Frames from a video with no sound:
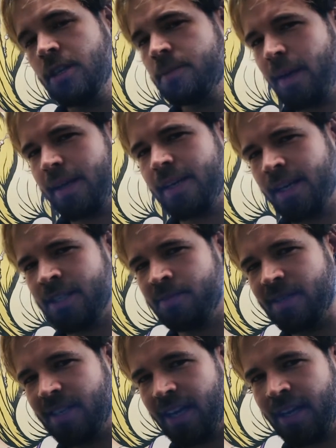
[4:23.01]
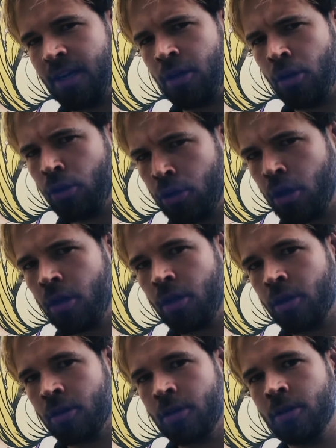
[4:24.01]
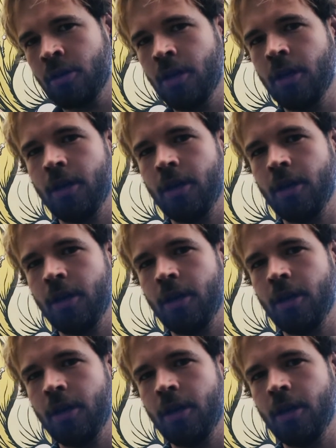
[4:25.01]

This painting has been taking a lot longer